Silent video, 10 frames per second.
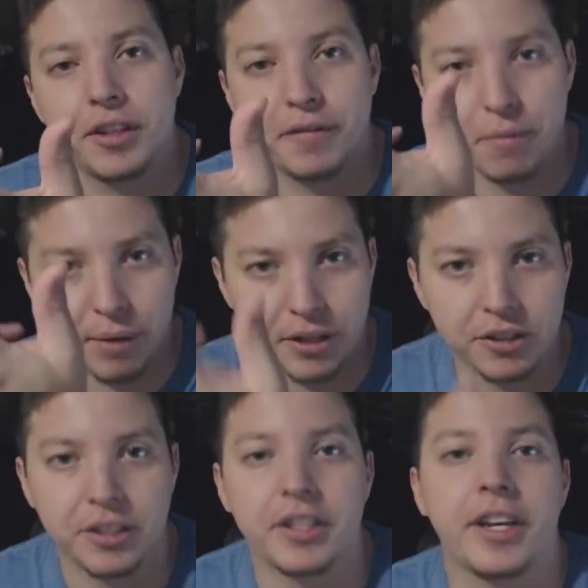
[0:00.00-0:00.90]

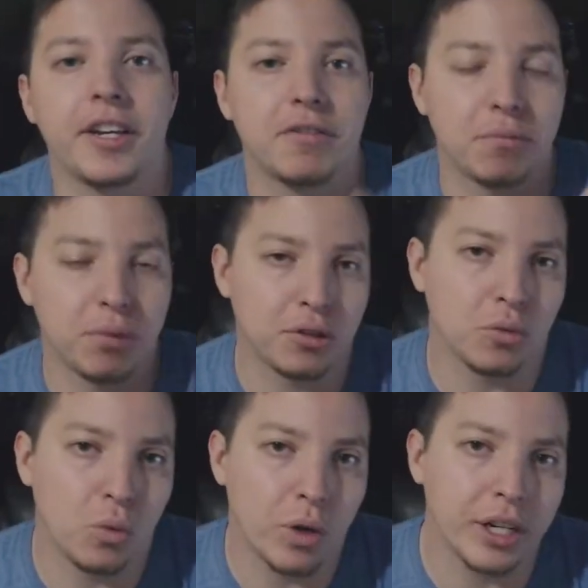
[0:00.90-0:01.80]
information gained from
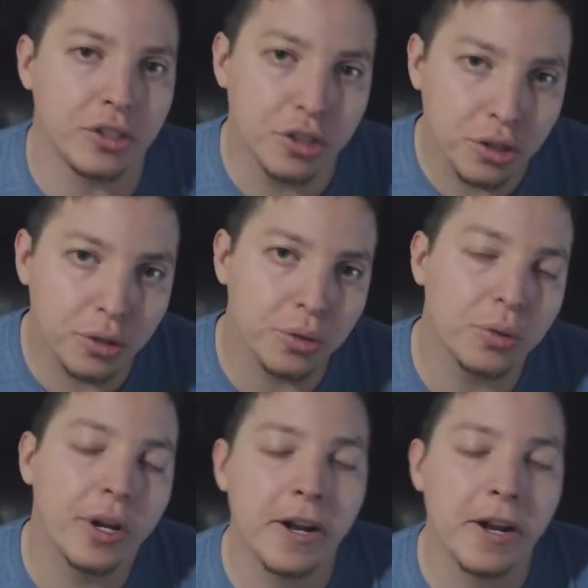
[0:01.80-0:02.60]
person one and two,